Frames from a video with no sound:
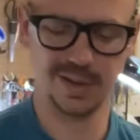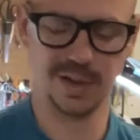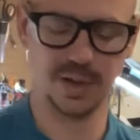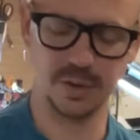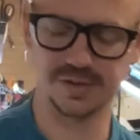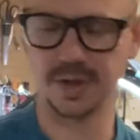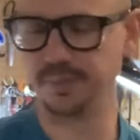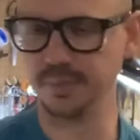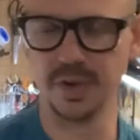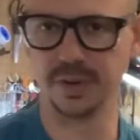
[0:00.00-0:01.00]
There's a
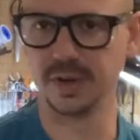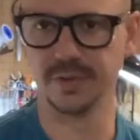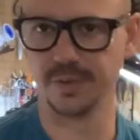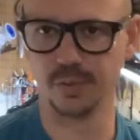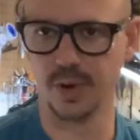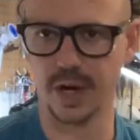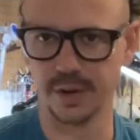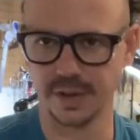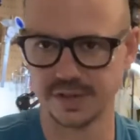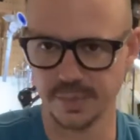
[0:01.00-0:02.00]
million different
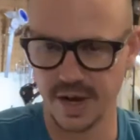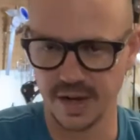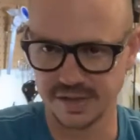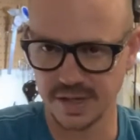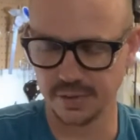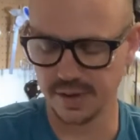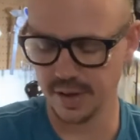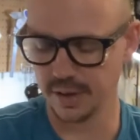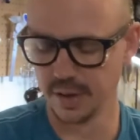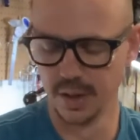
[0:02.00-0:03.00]
wiring schematics out
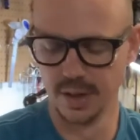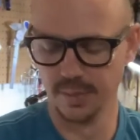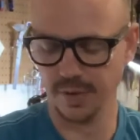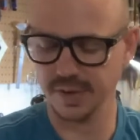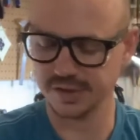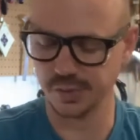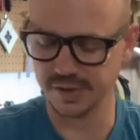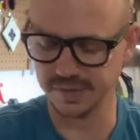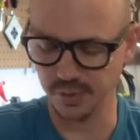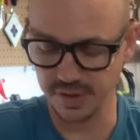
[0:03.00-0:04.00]
there, but this one is
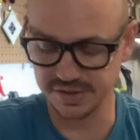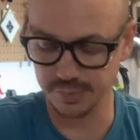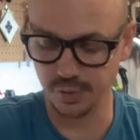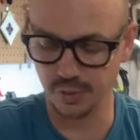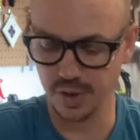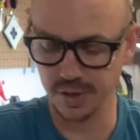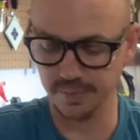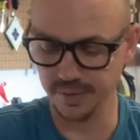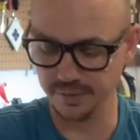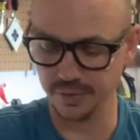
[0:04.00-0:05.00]
a pretty simple one,
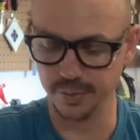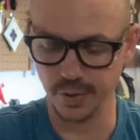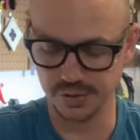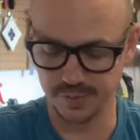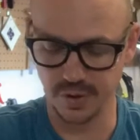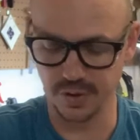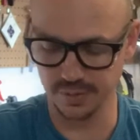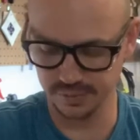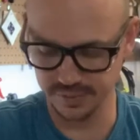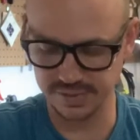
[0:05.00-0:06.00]
and for the most part,
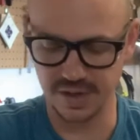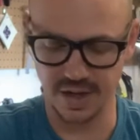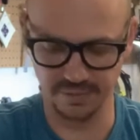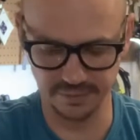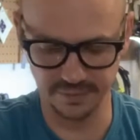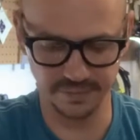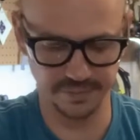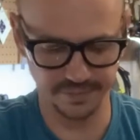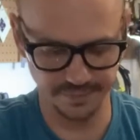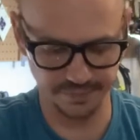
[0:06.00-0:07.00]
it's kind
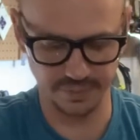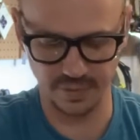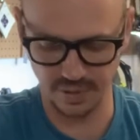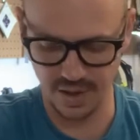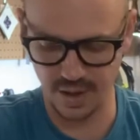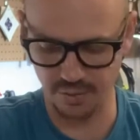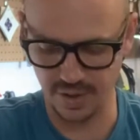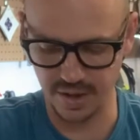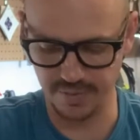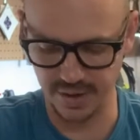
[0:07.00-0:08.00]
of how a lot
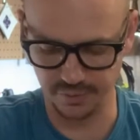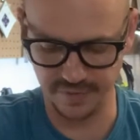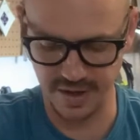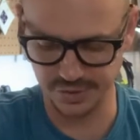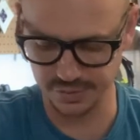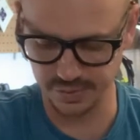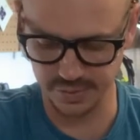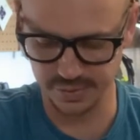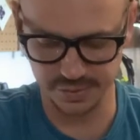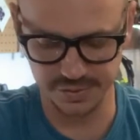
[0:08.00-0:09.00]
of
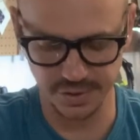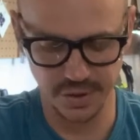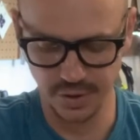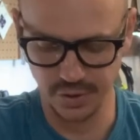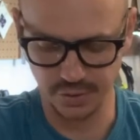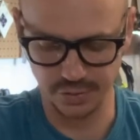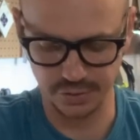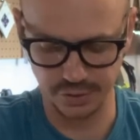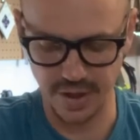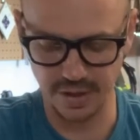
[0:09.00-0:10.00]
manufacturers
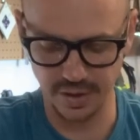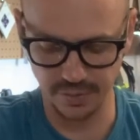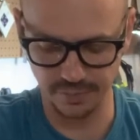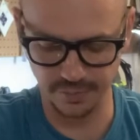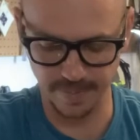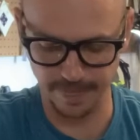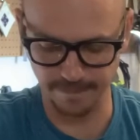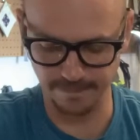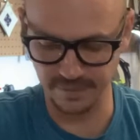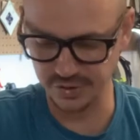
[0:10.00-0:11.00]
try to
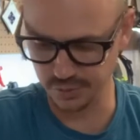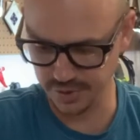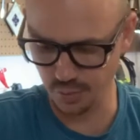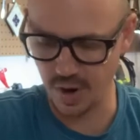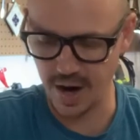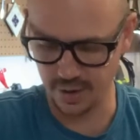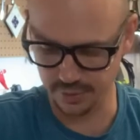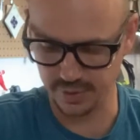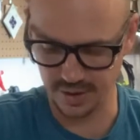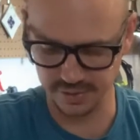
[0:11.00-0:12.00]
visually wire
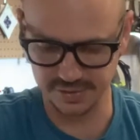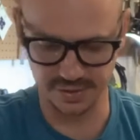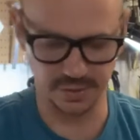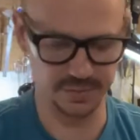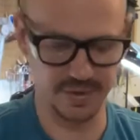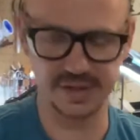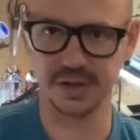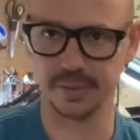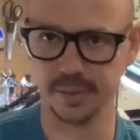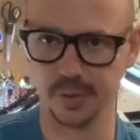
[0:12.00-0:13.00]
things, so it makes a
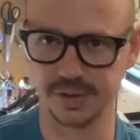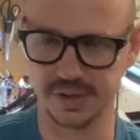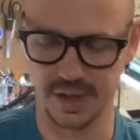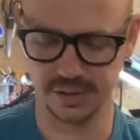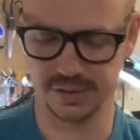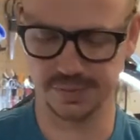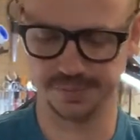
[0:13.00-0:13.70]
little bit more sense.